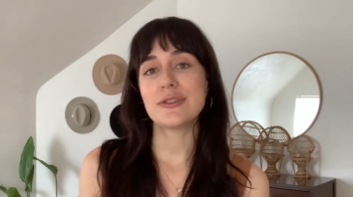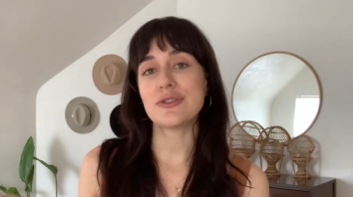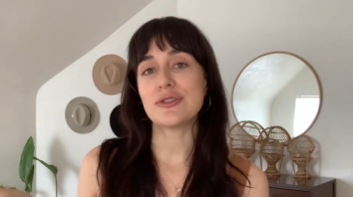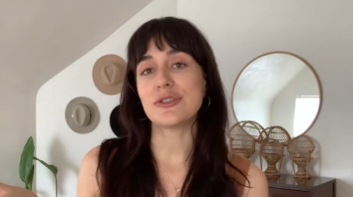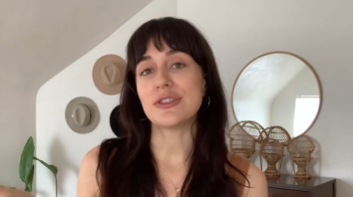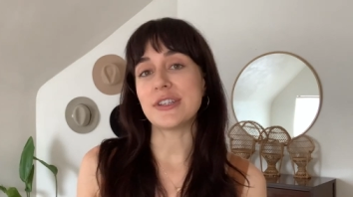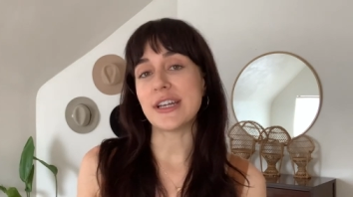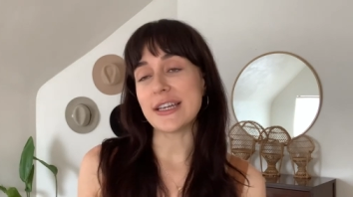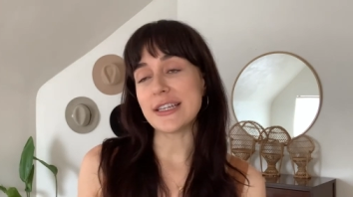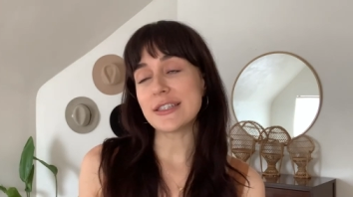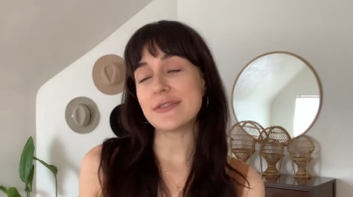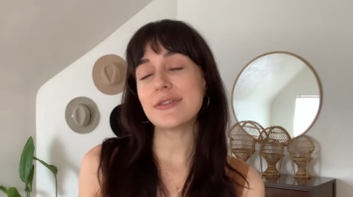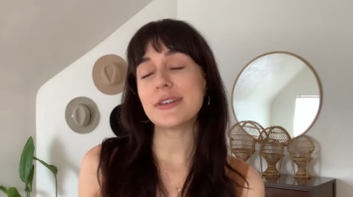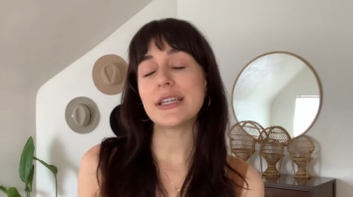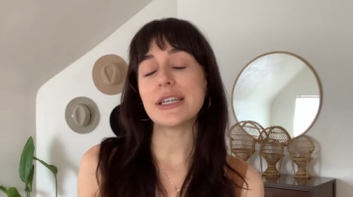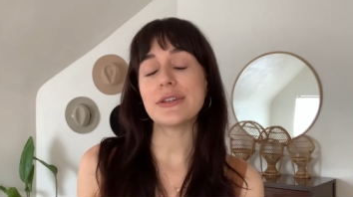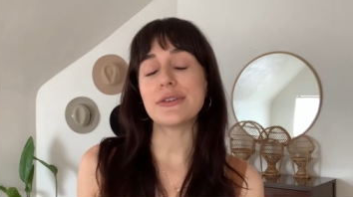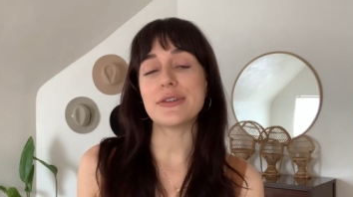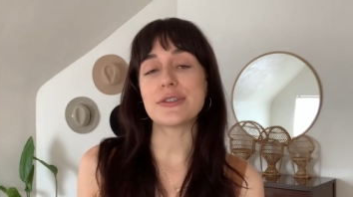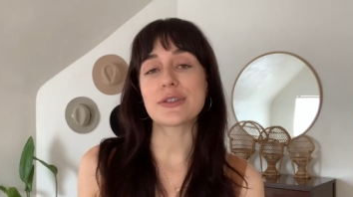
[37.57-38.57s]
So today's
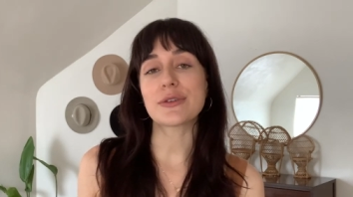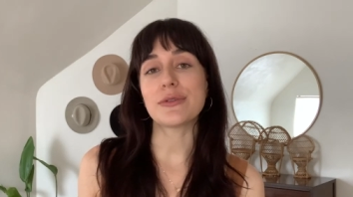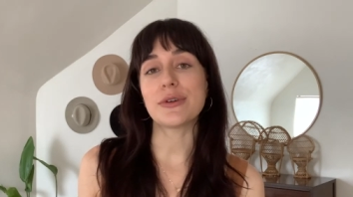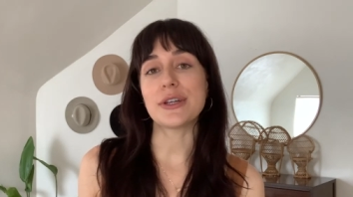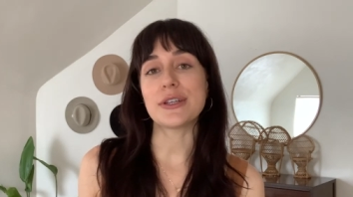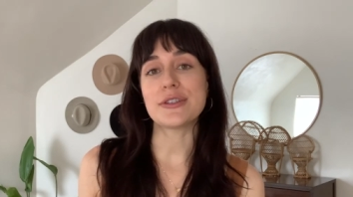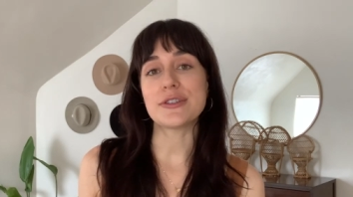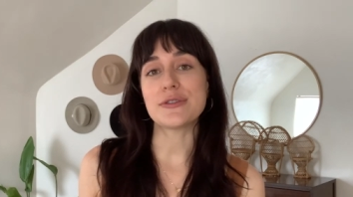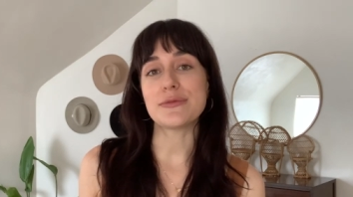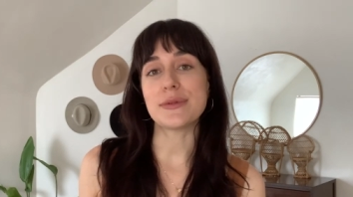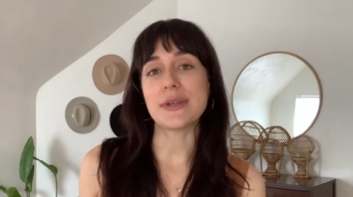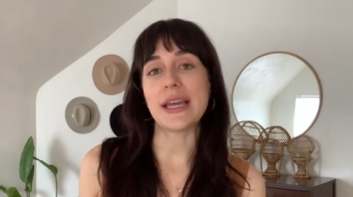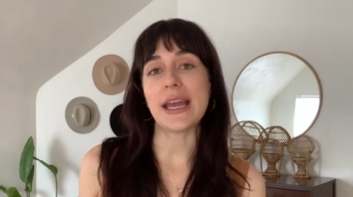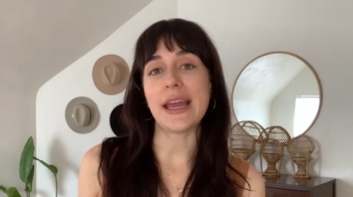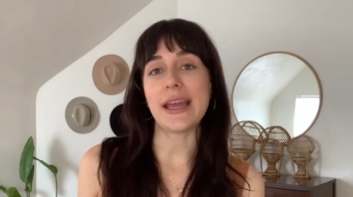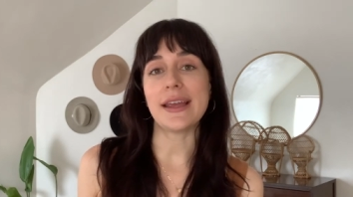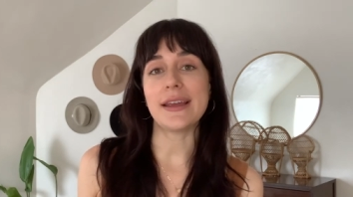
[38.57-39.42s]
video is going to be